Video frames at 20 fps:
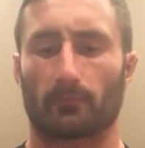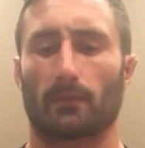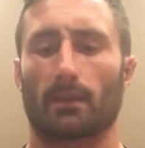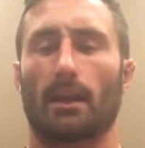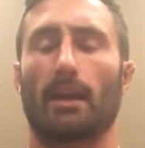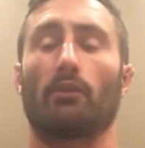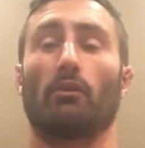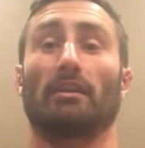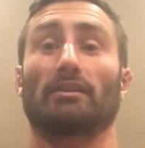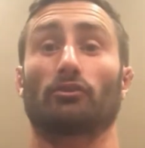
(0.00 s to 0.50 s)

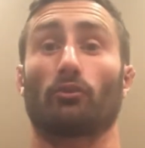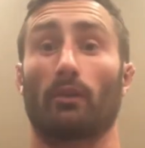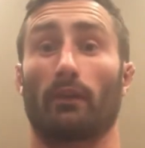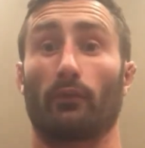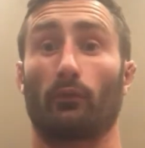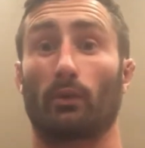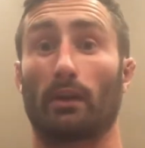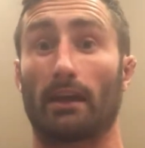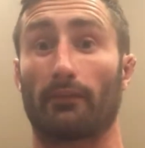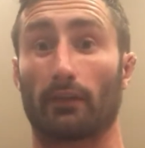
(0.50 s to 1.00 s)
Anyway,
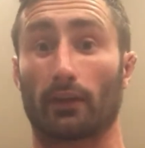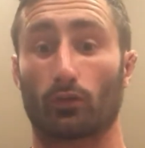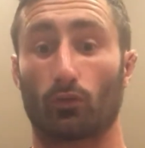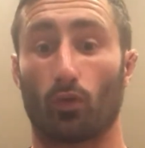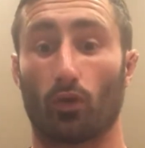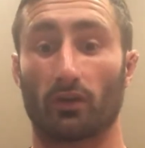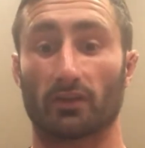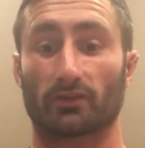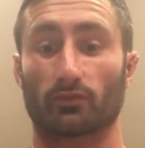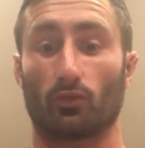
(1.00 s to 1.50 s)
so we have our
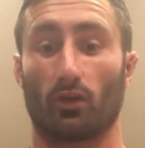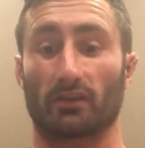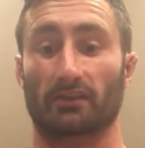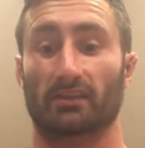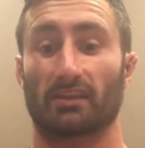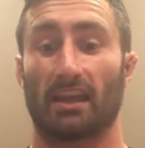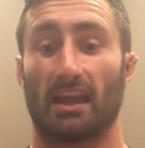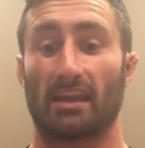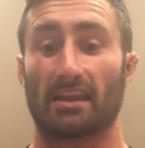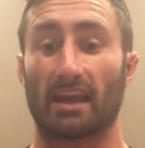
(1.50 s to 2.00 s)
quarter
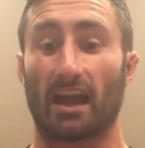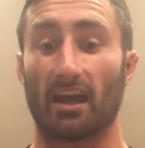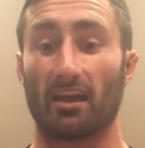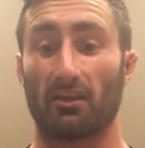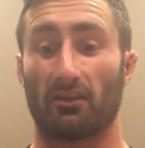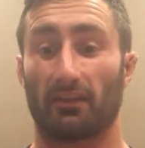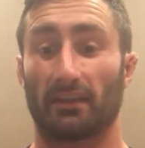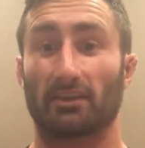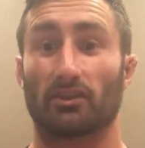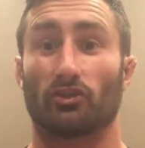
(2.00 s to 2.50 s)
squats. The
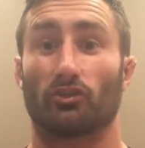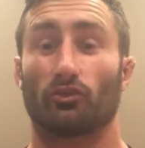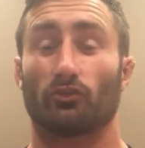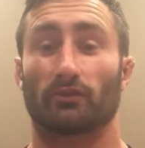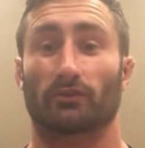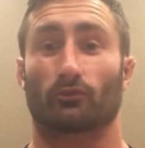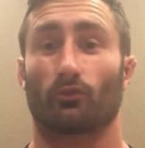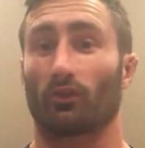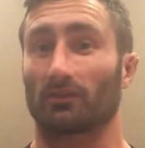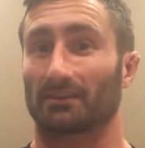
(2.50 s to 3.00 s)
other thing is you can do
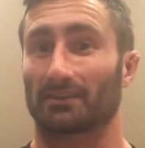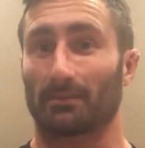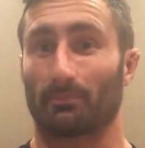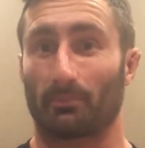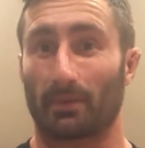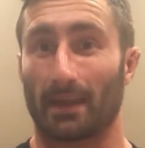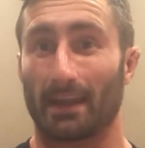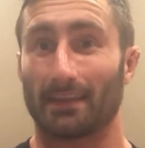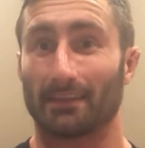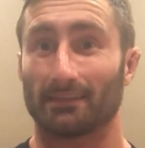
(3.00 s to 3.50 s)
is squats to
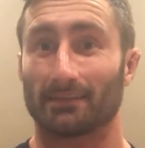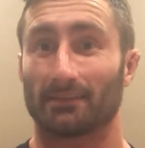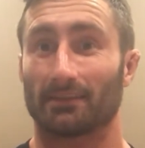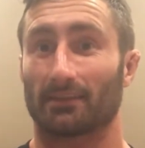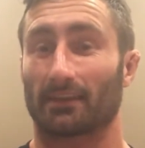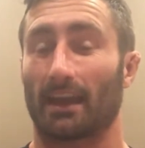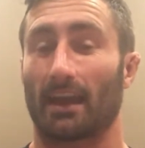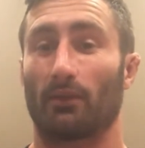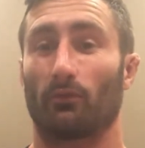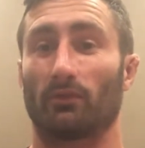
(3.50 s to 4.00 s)
pins,
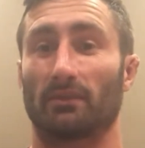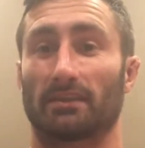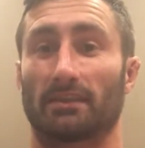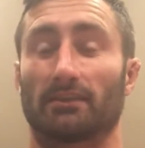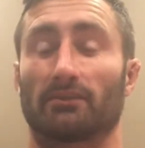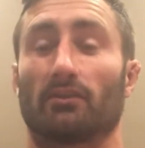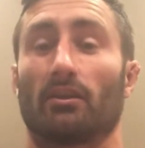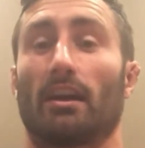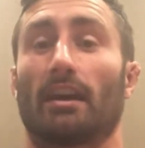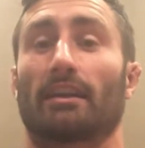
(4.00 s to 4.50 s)
okay, which
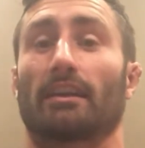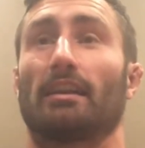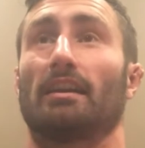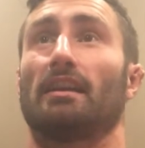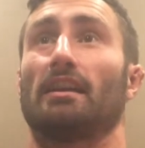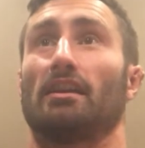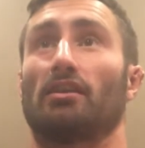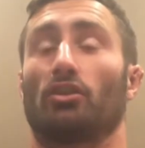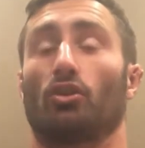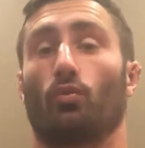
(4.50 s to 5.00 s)
is like
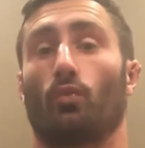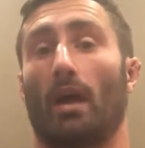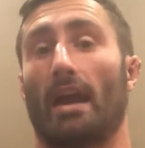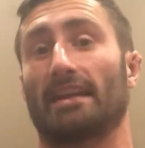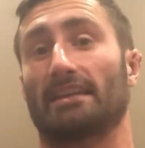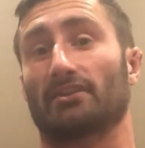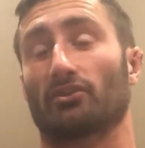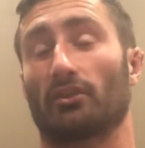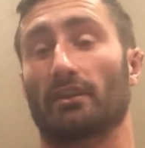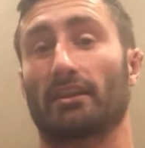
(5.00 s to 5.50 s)
the
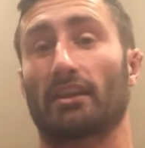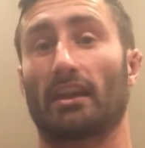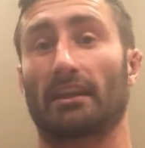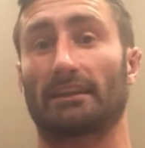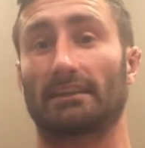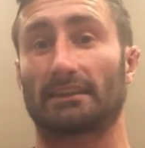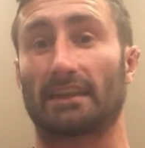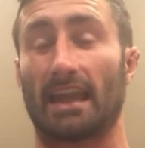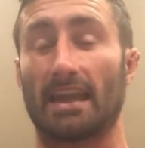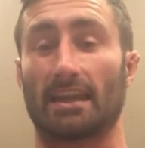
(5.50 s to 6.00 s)
weight's going to
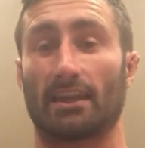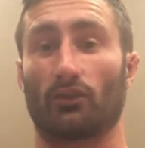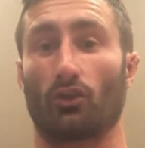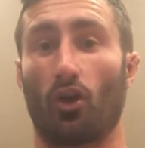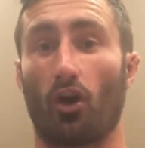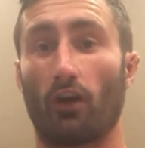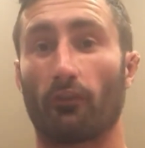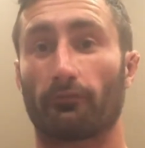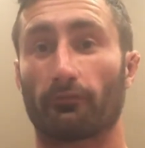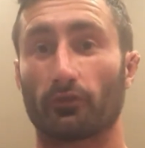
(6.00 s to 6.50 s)
get taken
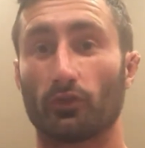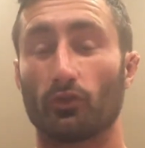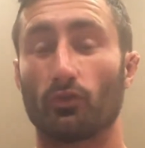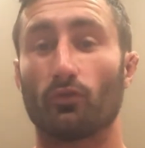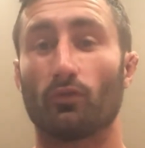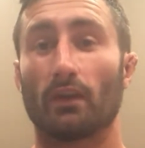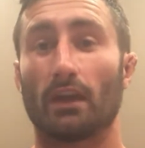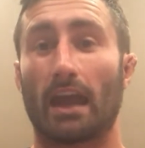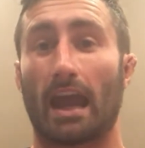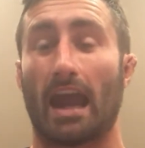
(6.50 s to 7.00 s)
off
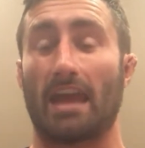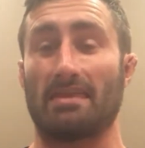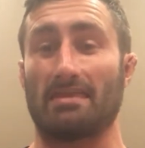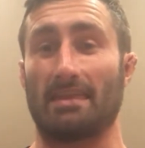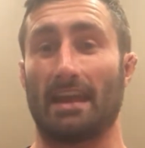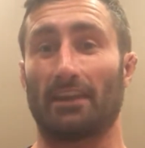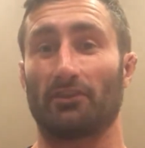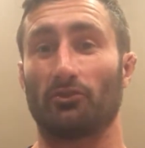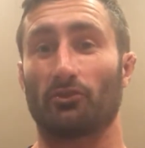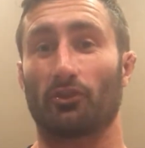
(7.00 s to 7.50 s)
you, and
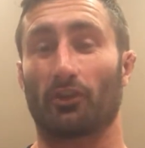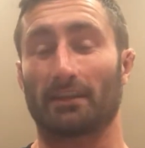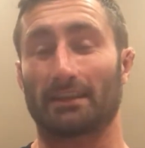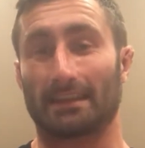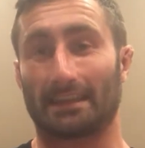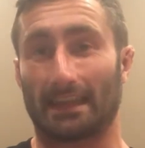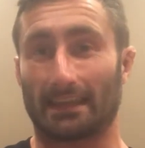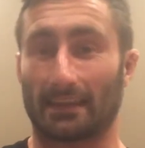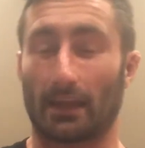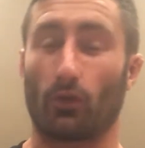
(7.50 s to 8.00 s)
then you're going
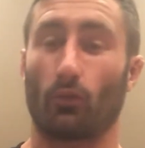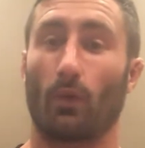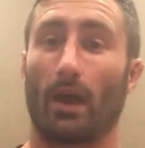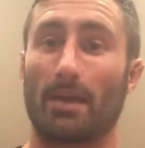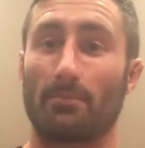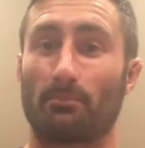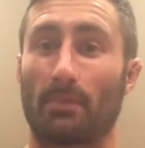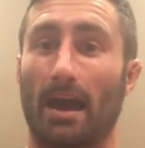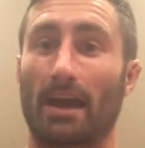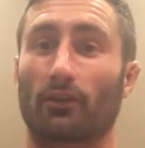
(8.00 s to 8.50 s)
to get that
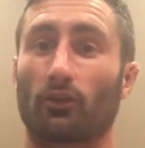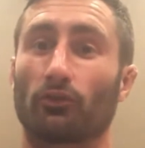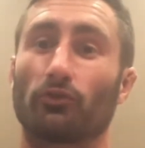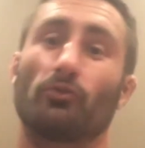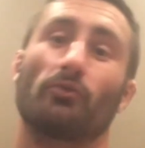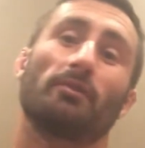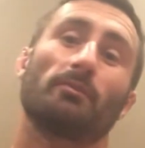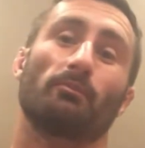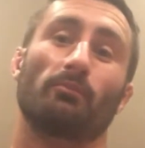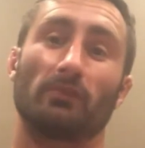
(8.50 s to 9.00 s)
weight back on
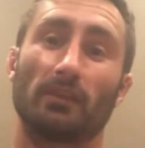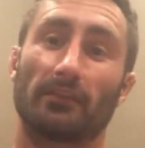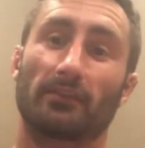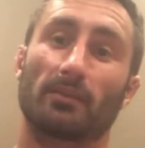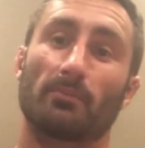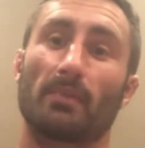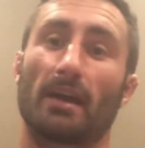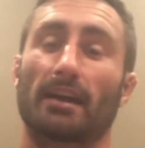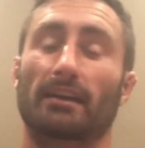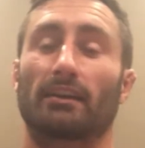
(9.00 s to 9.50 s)
you and lift
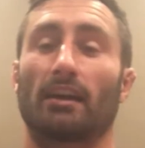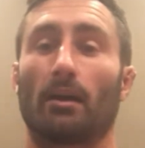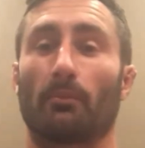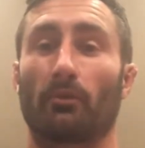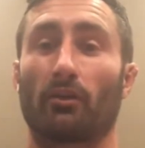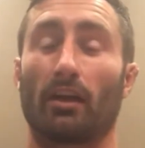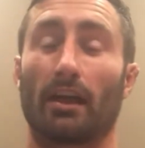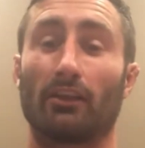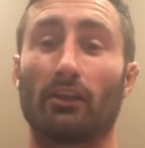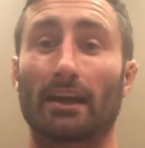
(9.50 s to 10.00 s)
it back up.
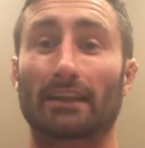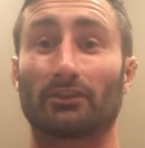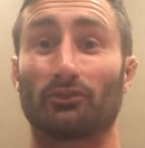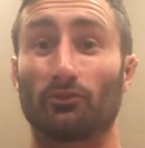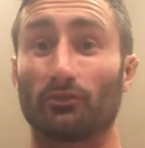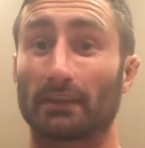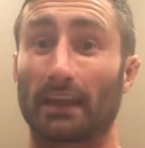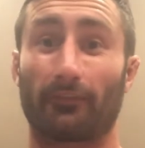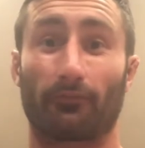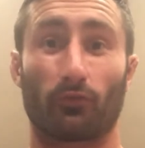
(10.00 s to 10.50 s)
And I like to
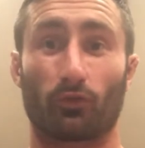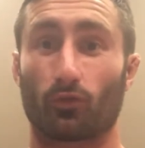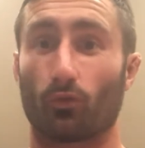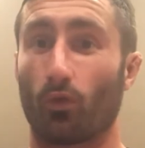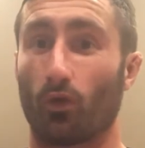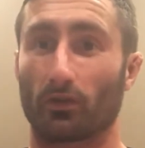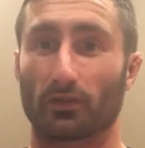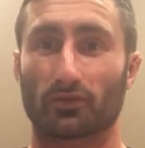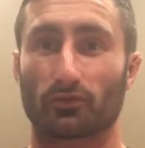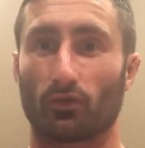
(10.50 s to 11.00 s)
use that for
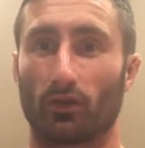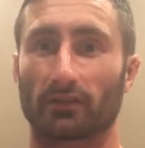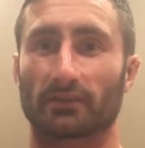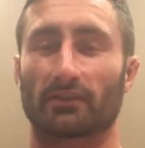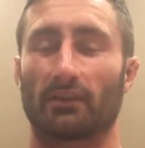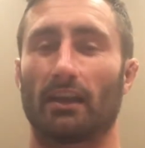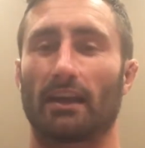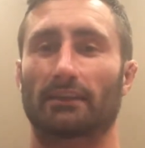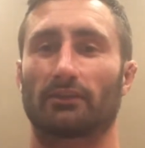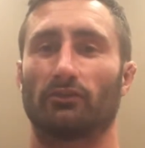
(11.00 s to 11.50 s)
quarter squats.
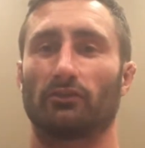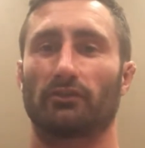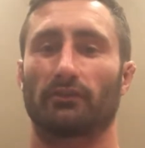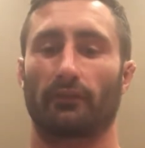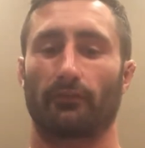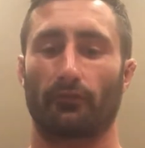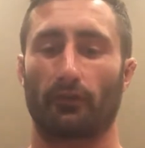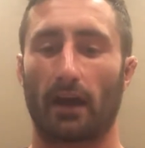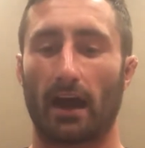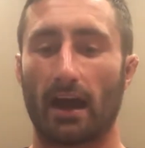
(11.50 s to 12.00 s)
I like to use
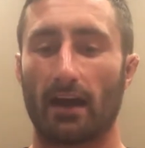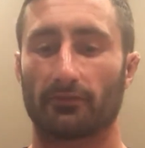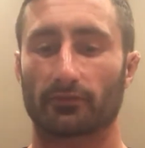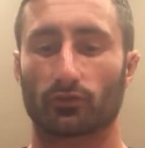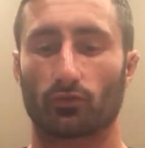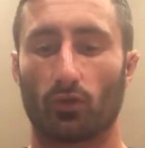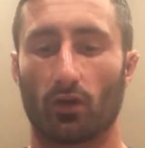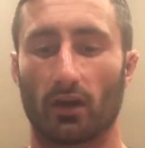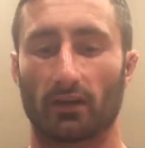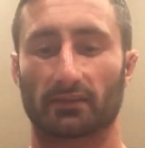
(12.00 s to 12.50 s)
it for half
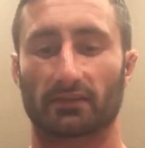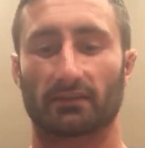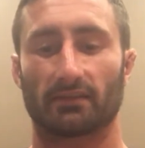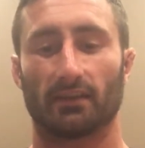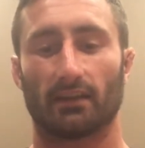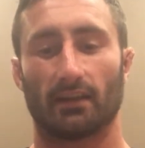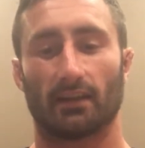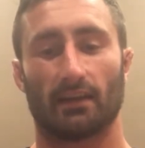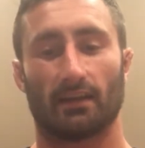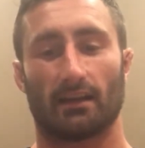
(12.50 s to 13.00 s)
squats.
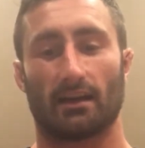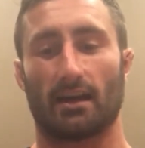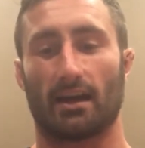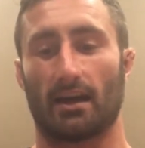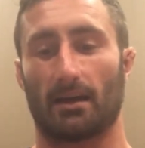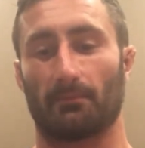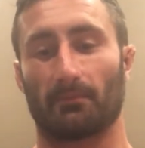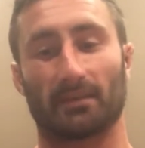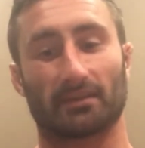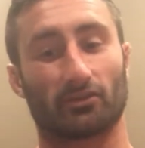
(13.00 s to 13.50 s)

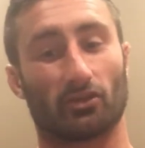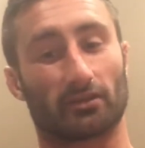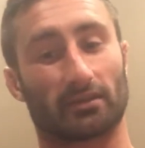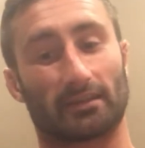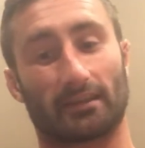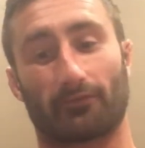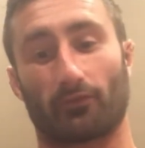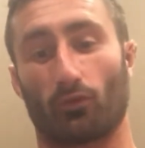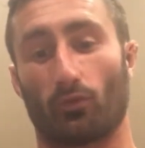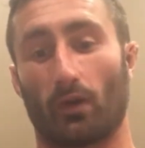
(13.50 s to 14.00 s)
There's lots of
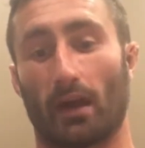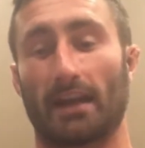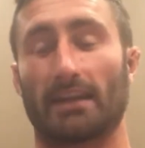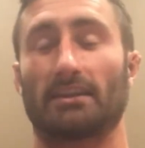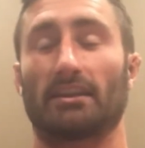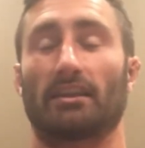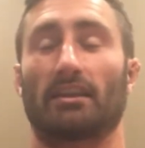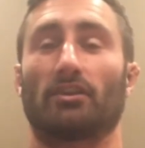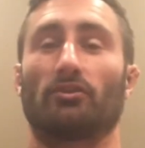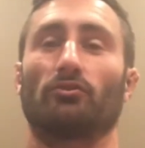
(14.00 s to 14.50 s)
different
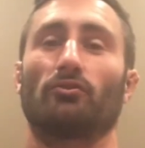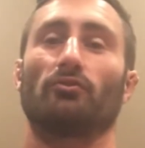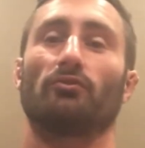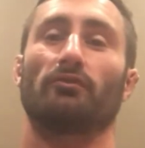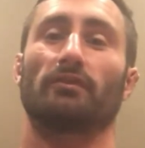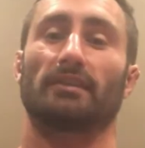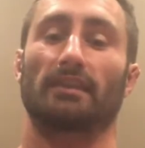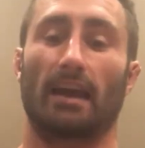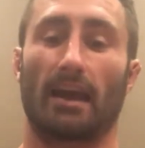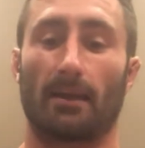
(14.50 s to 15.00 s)
ways you can
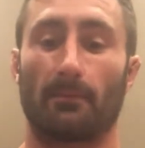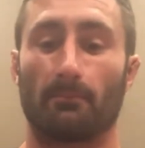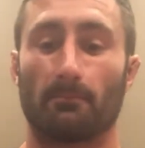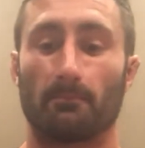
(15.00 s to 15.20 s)
use that.